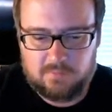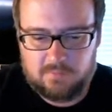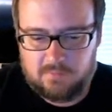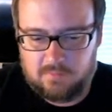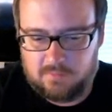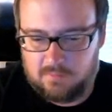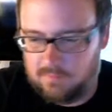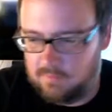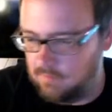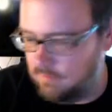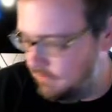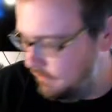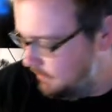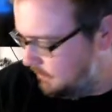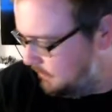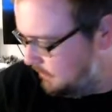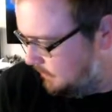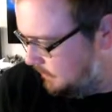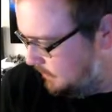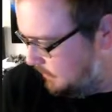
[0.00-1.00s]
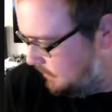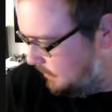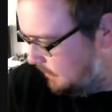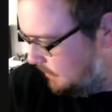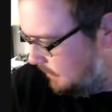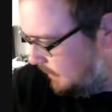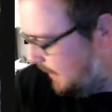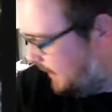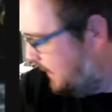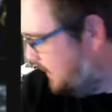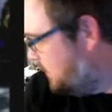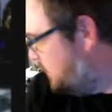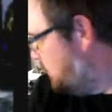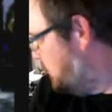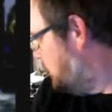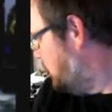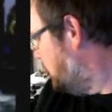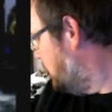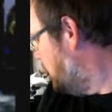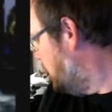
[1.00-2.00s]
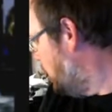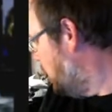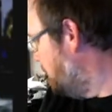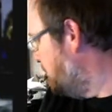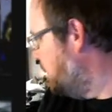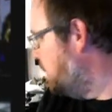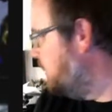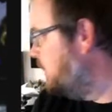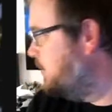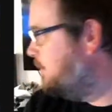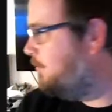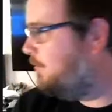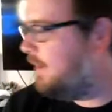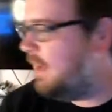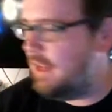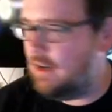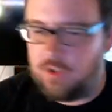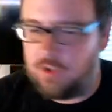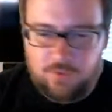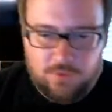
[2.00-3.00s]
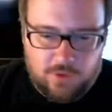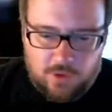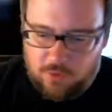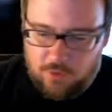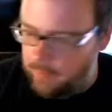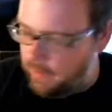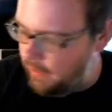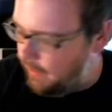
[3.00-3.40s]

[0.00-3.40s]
I guess. Oh, I'm hearing the fan. I couldn't figure out if my